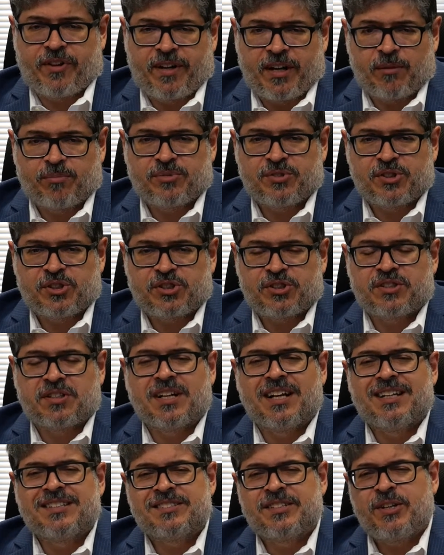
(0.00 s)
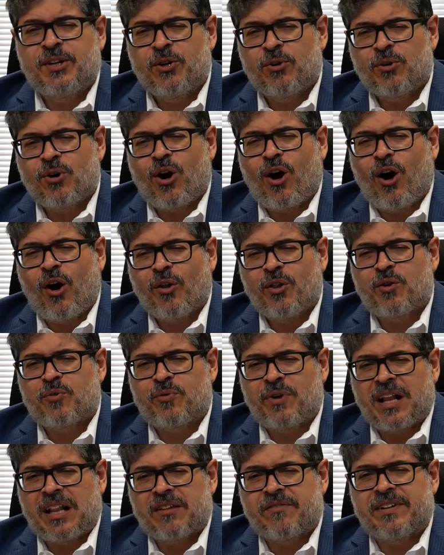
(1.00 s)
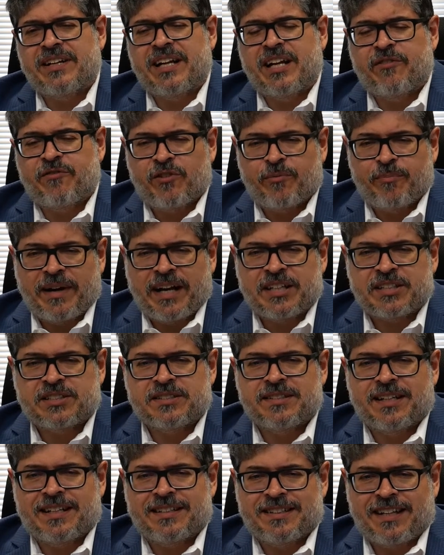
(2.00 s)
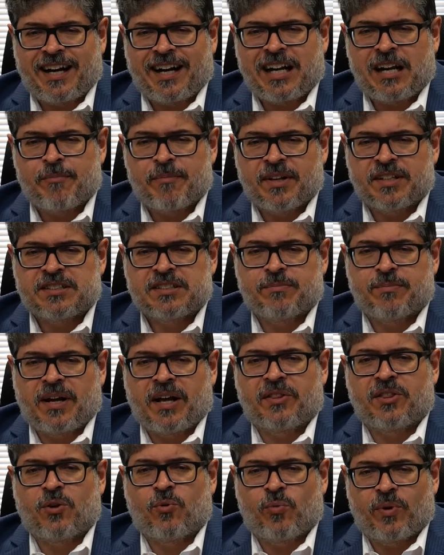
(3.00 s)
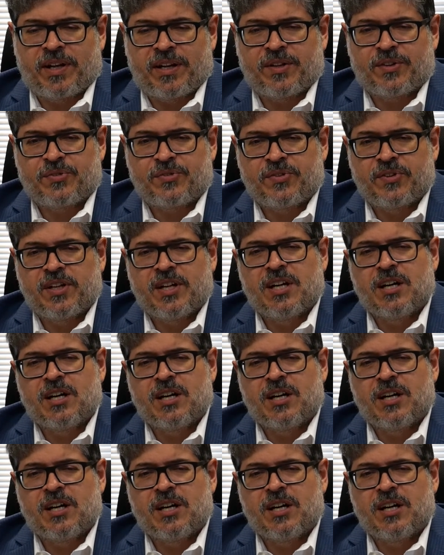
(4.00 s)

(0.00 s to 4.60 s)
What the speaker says: deposition. Secure all the relevant information and documents about the witness.